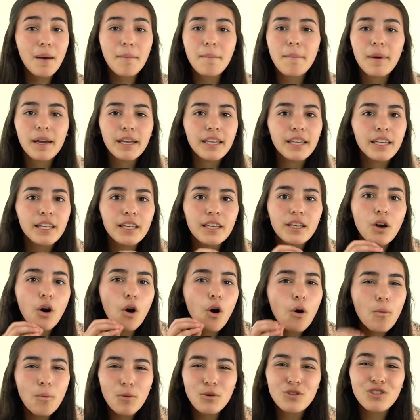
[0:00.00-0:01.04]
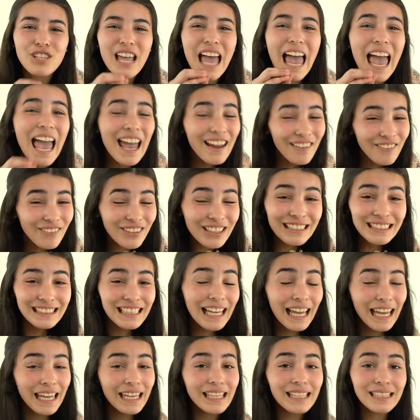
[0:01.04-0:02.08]
but he almost every
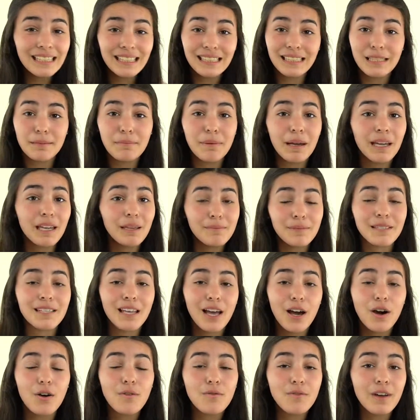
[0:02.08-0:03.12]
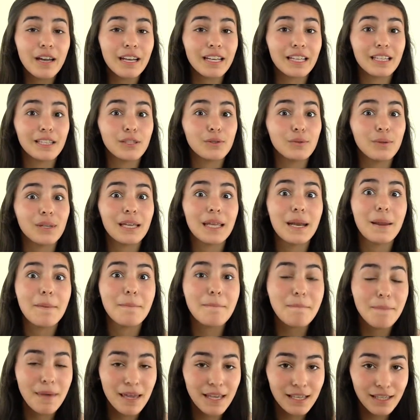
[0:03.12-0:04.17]
day does it by himself, and he's doing an
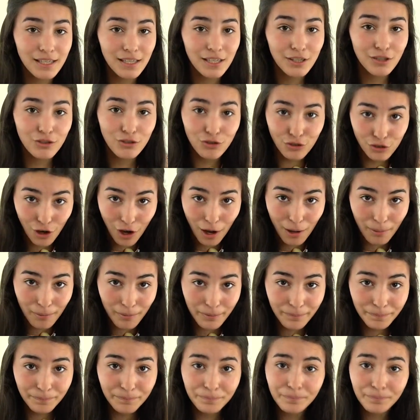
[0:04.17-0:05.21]
amazing job.